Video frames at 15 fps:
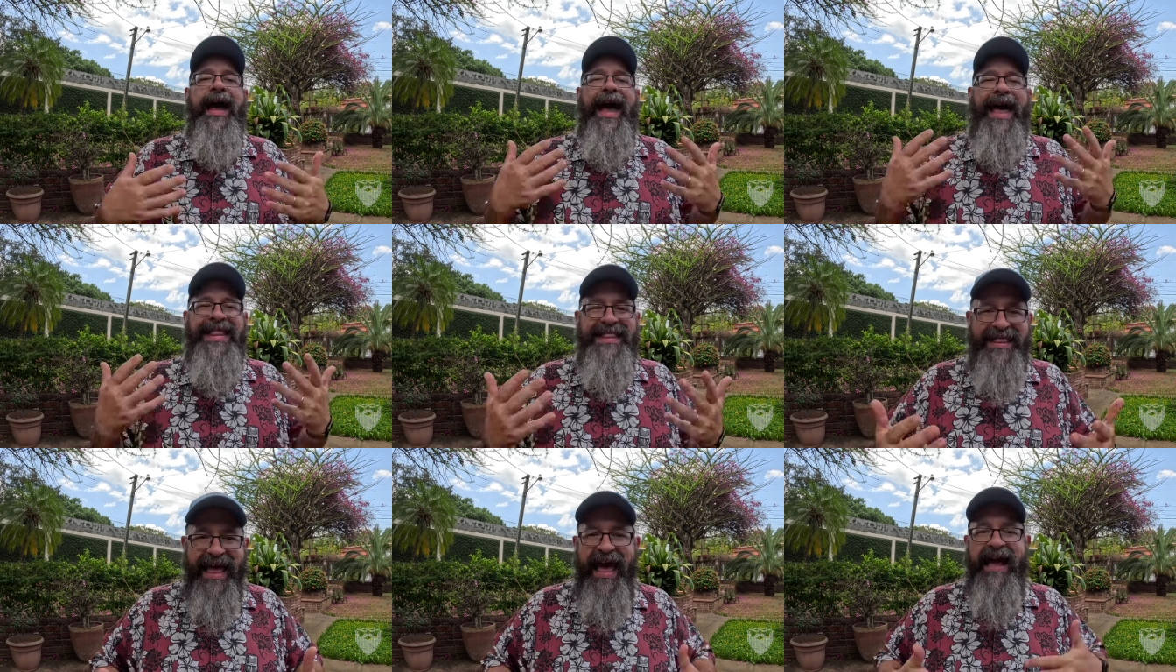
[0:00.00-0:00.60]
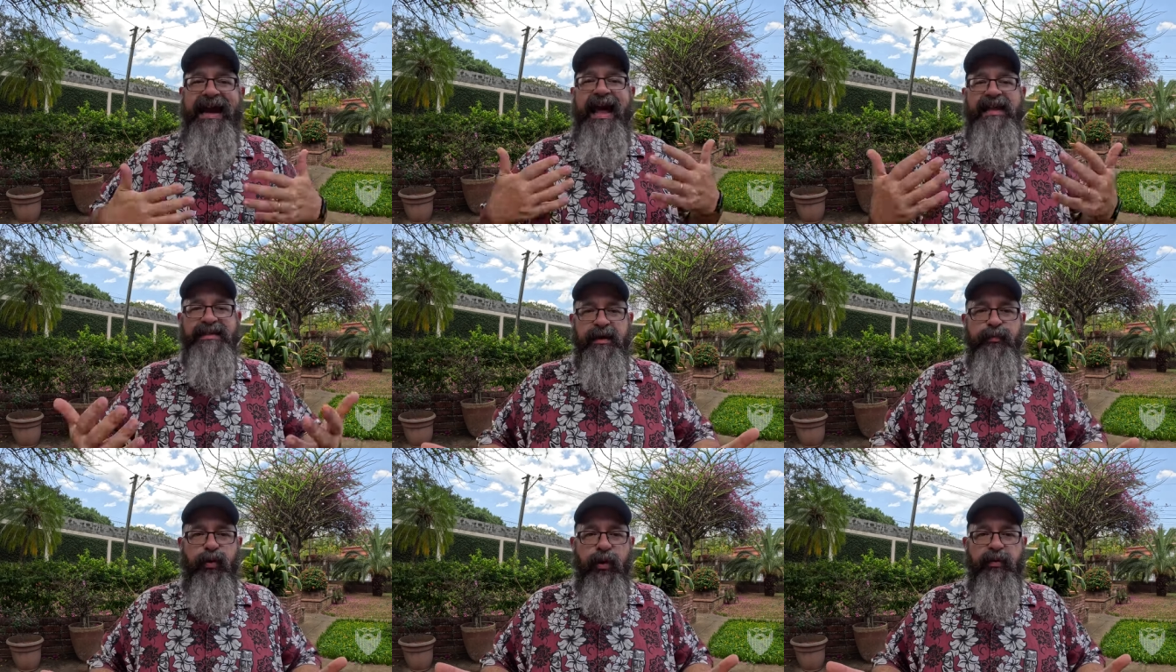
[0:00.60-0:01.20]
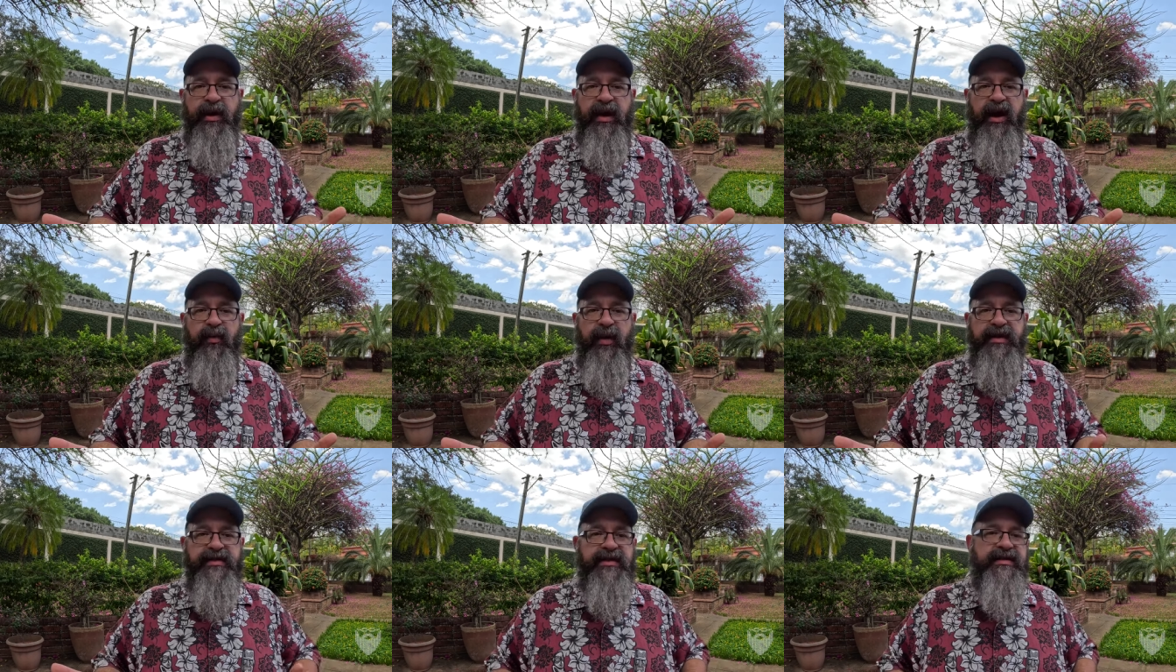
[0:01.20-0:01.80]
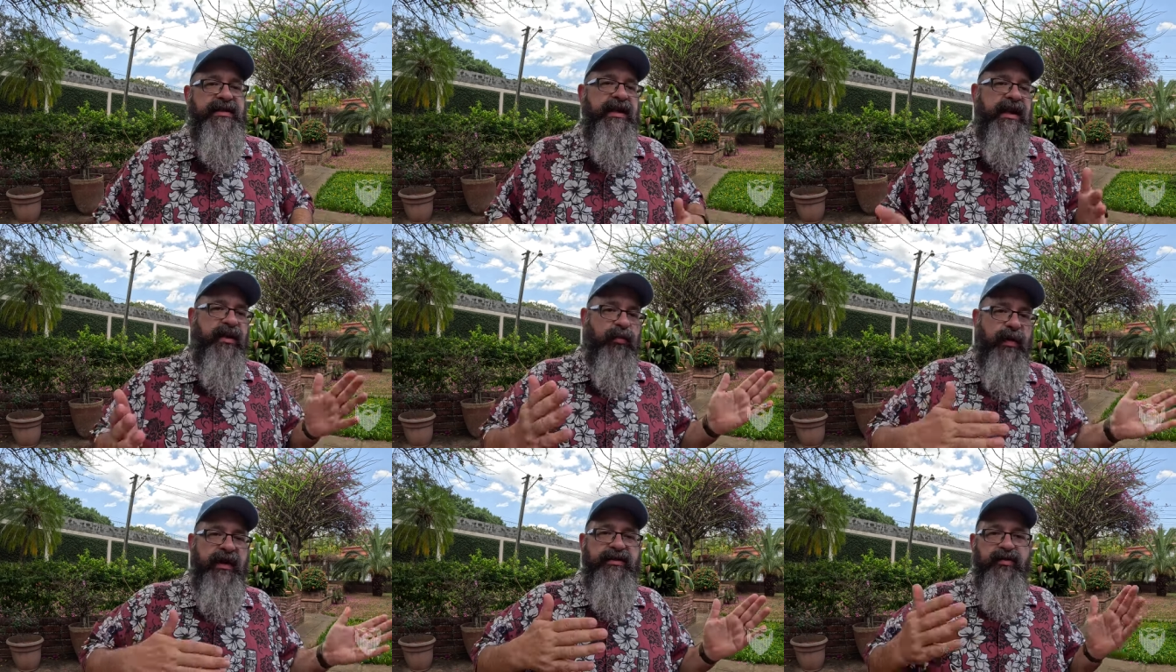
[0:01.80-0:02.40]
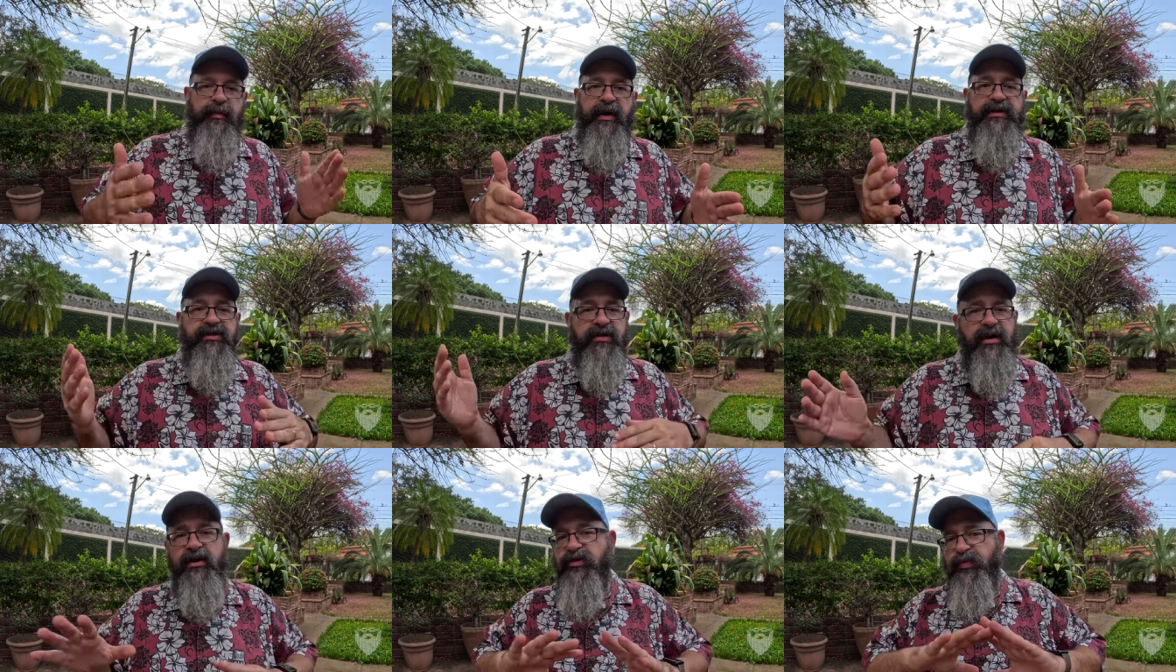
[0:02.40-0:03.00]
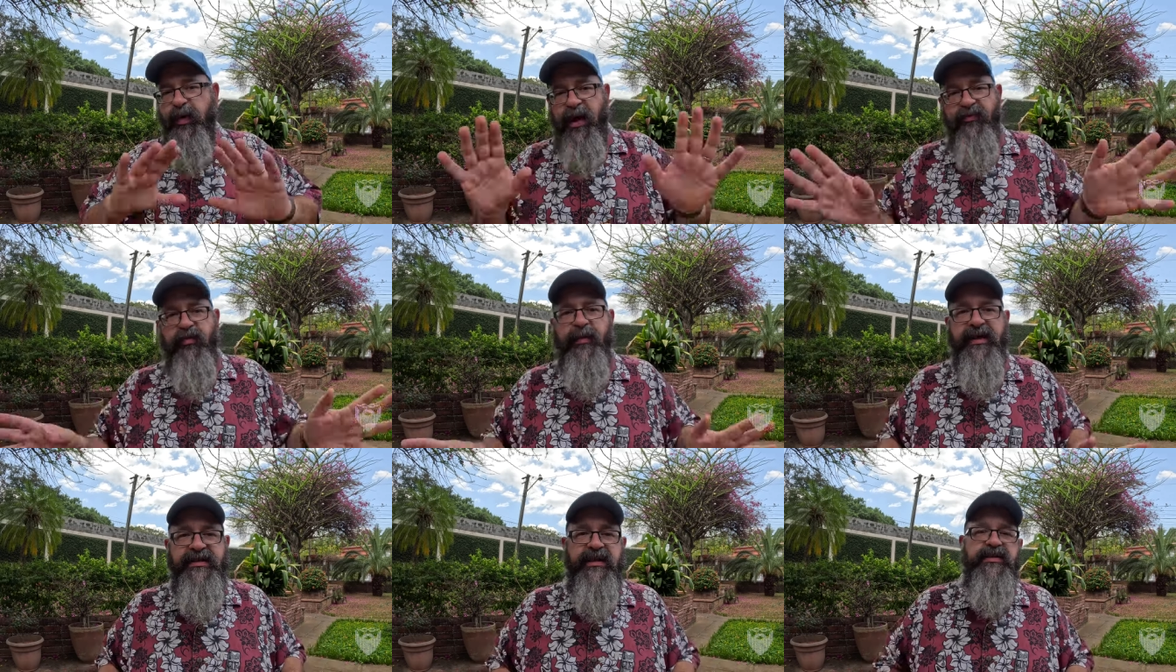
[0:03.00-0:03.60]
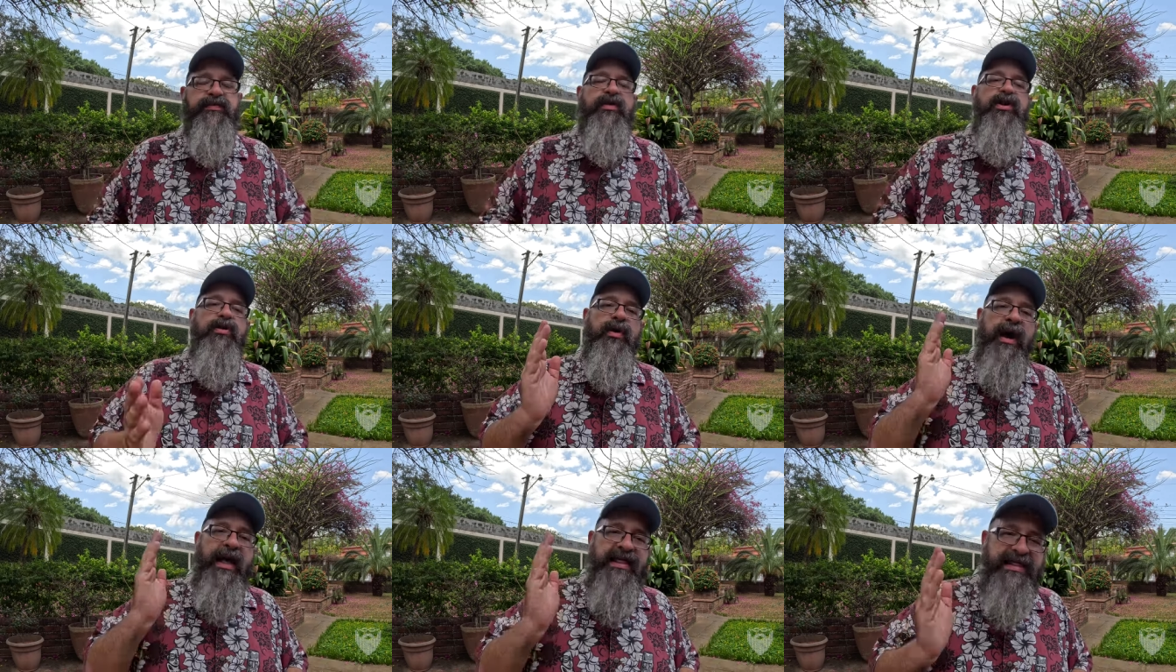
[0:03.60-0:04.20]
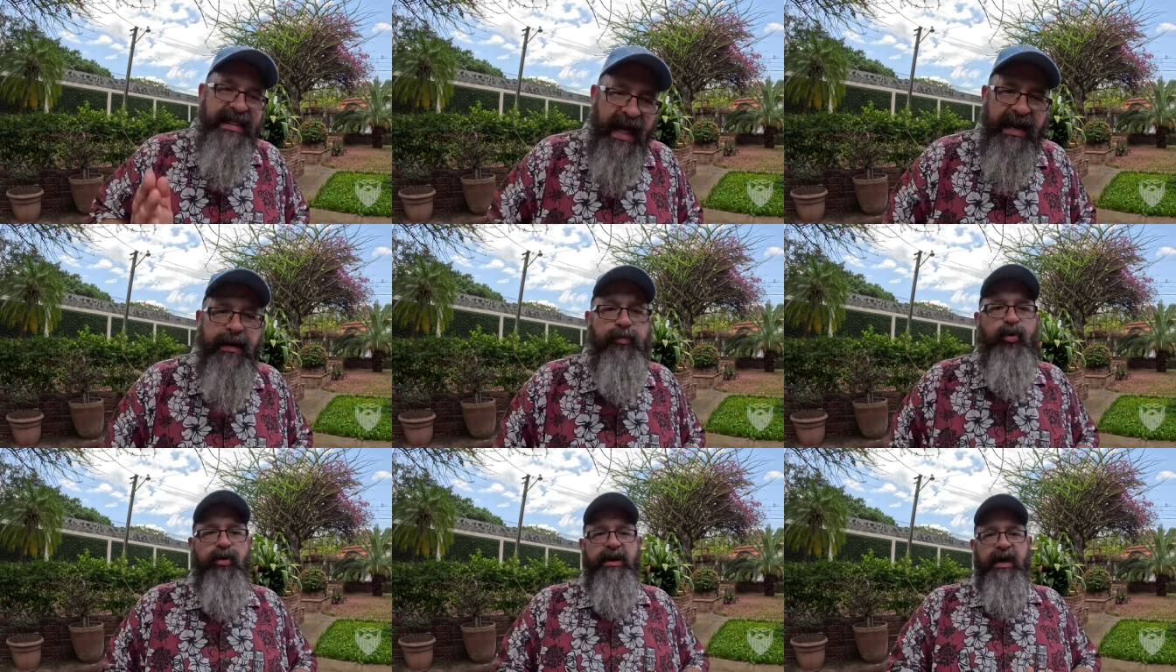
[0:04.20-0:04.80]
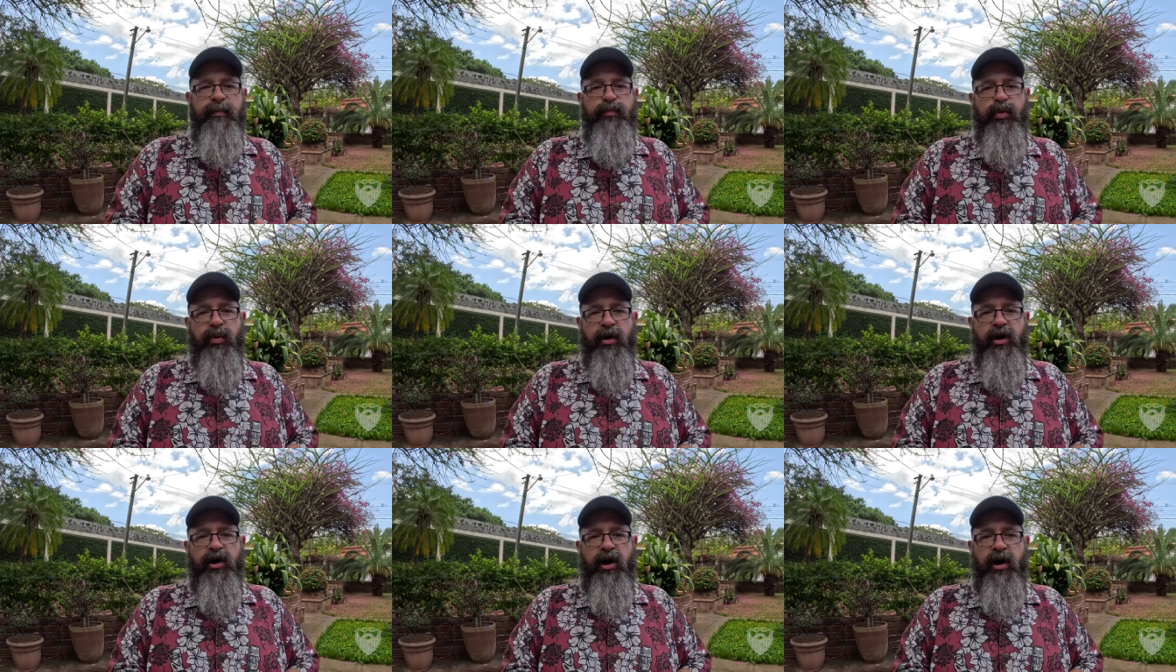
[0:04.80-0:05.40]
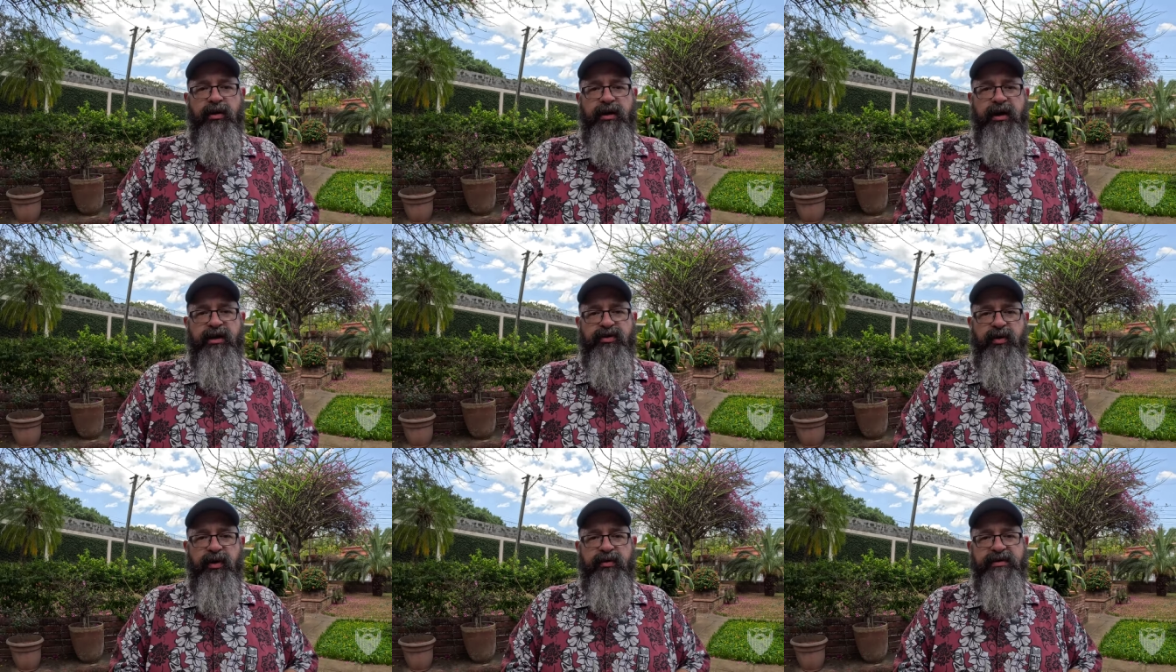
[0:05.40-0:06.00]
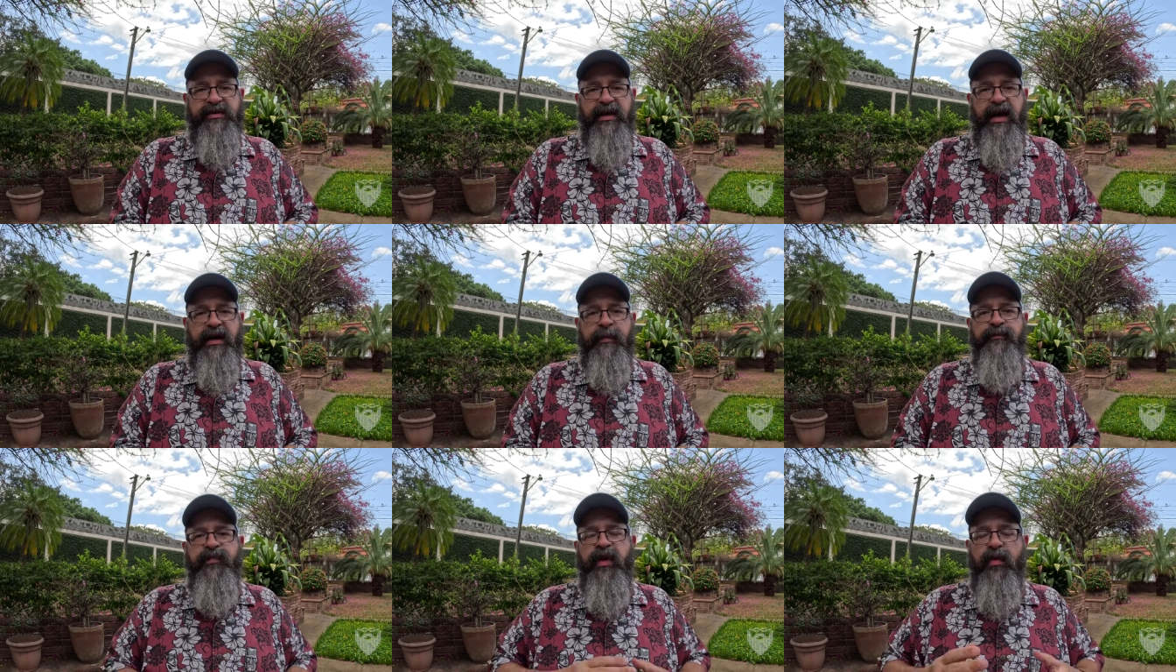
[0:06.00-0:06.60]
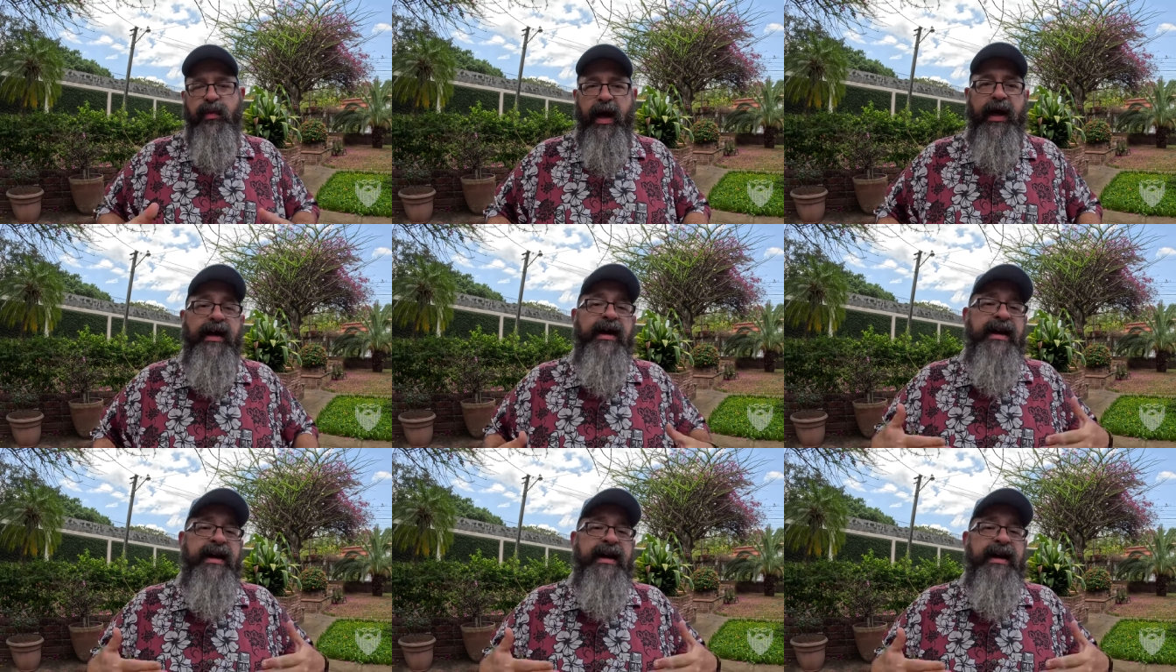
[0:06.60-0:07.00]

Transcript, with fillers: and then at some point when I get residency in weeks or months or years, whatever makes sense for you, then I'm going to import a car like a Toyota Sienna. Okay,